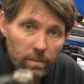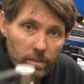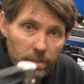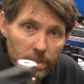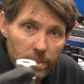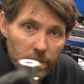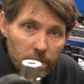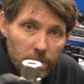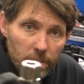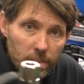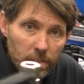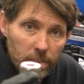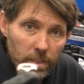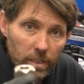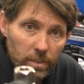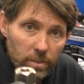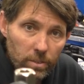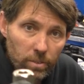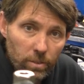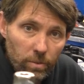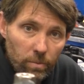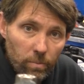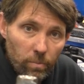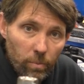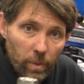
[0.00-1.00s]
This is the
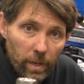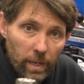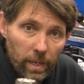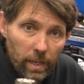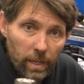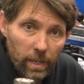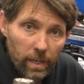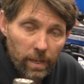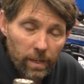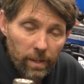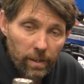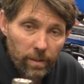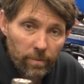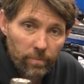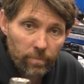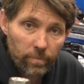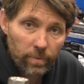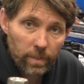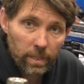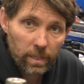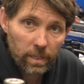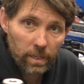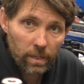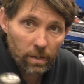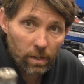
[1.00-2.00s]
section where
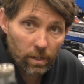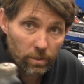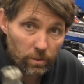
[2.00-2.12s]
the